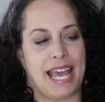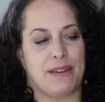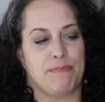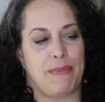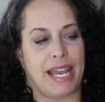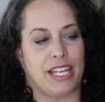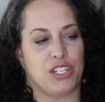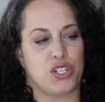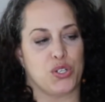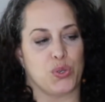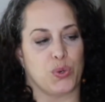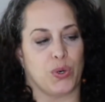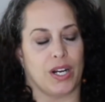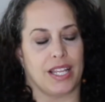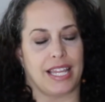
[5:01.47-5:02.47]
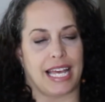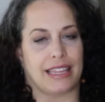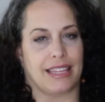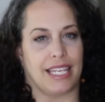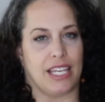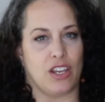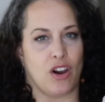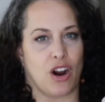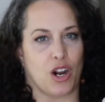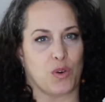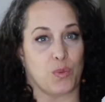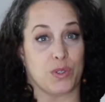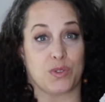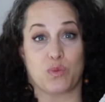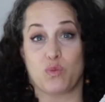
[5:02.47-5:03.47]
and made sure that the
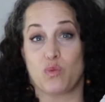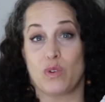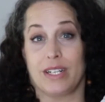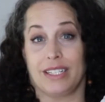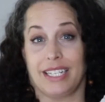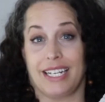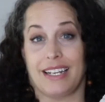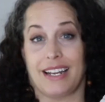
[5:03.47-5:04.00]
yarn was really